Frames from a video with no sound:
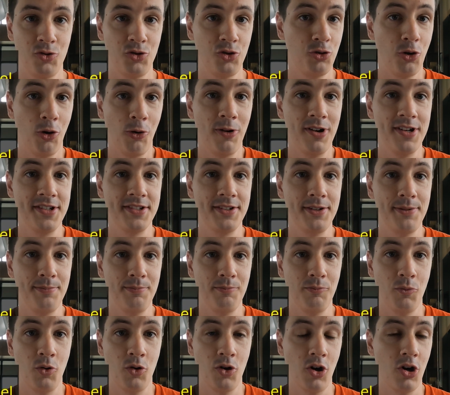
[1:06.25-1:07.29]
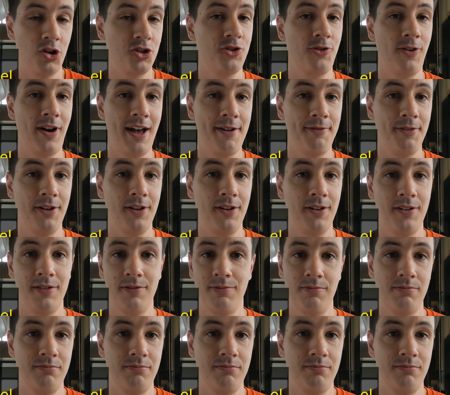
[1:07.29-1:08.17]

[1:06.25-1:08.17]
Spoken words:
tourism or travel.